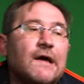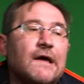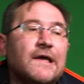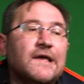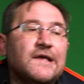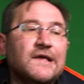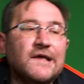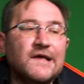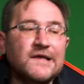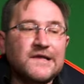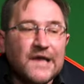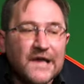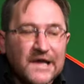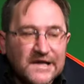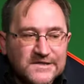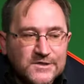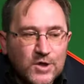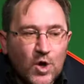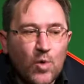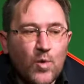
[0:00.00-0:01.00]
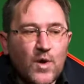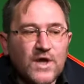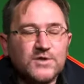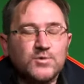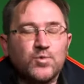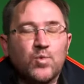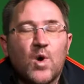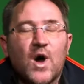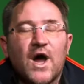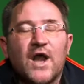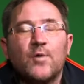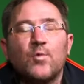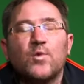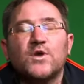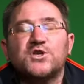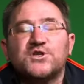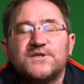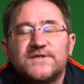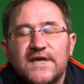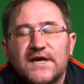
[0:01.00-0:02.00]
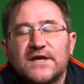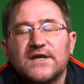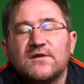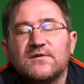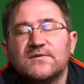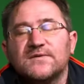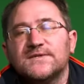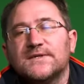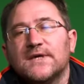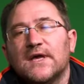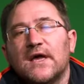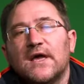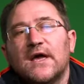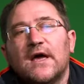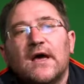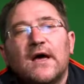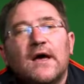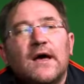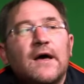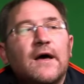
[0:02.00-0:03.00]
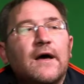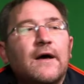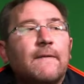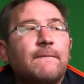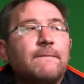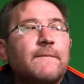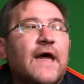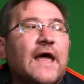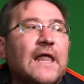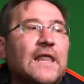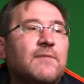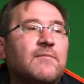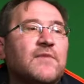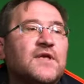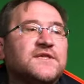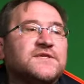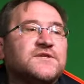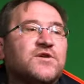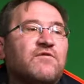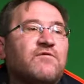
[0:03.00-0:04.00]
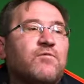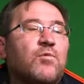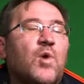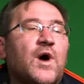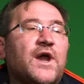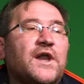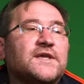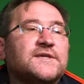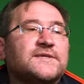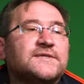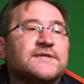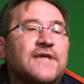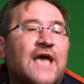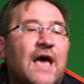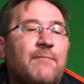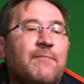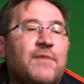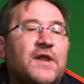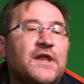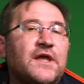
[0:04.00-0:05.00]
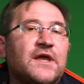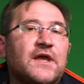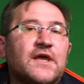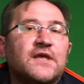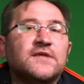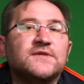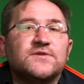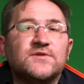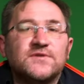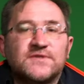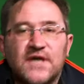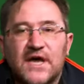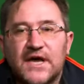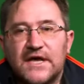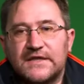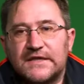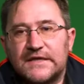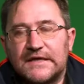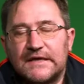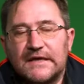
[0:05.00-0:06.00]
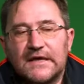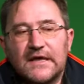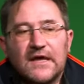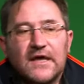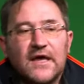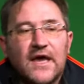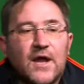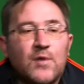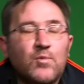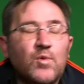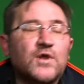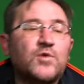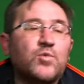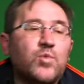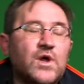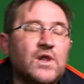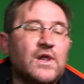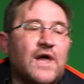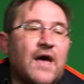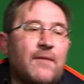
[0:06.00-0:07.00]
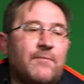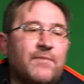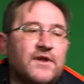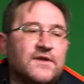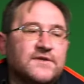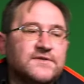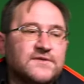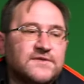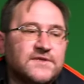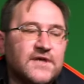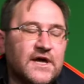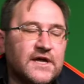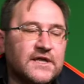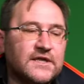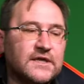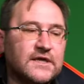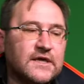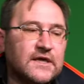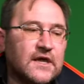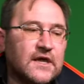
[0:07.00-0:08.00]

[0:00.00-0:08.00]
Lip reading: is always one which signals elements of what is happening in society and what will happen in society.